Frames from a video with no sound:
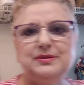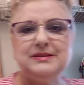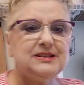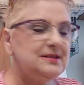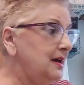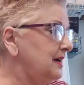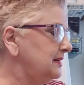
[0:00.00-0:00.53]
make
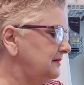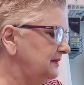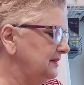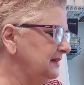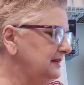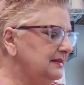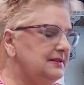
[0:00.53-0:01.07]
sure it's
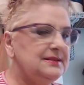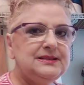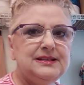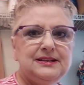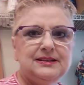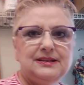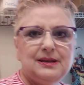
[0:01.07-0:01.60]
not
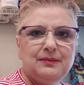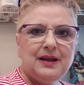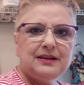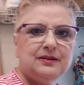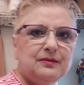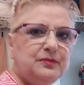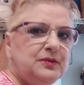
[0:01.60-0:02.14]

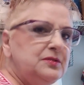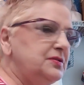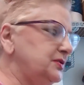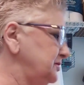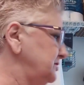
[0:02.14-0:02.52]
sticking up like a